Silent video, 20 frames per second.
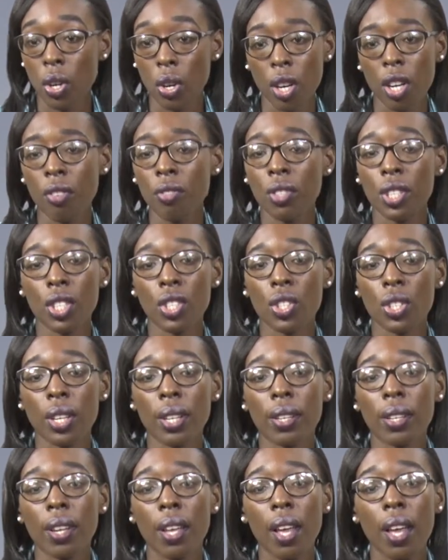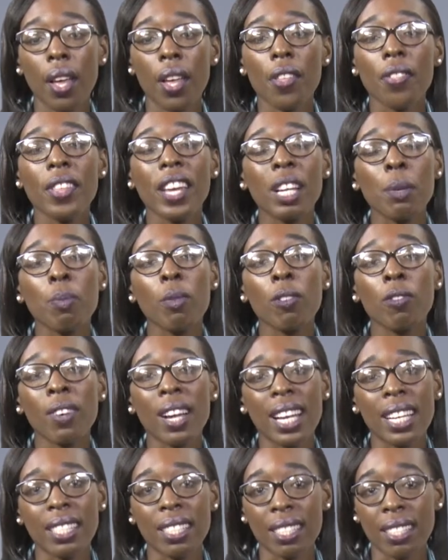or region that
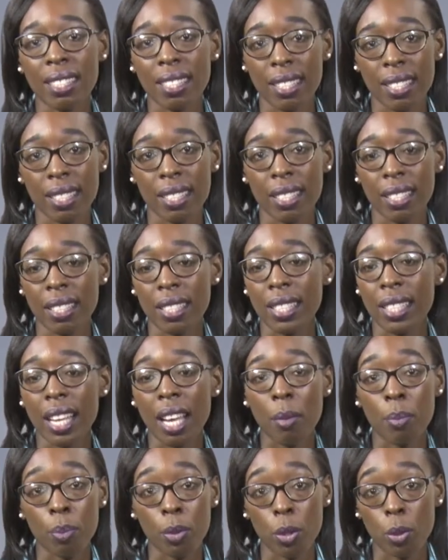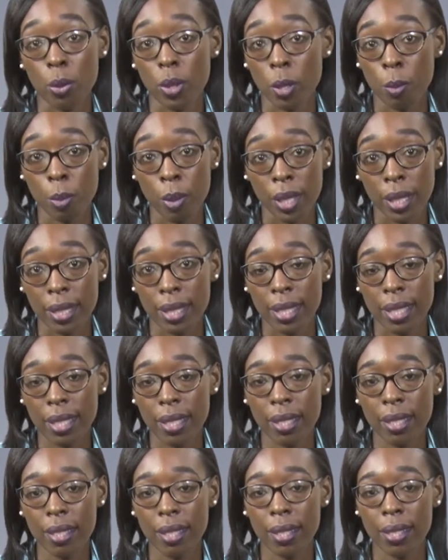provides assistance to abused
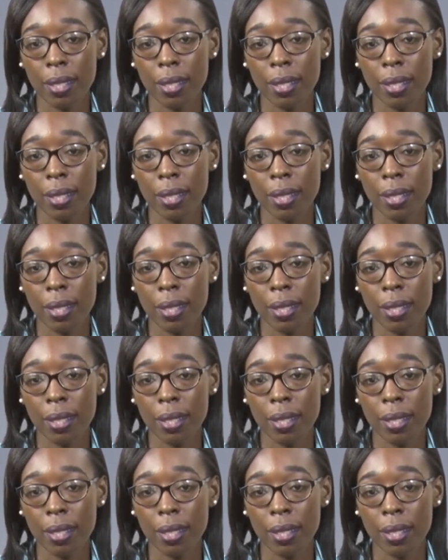persons?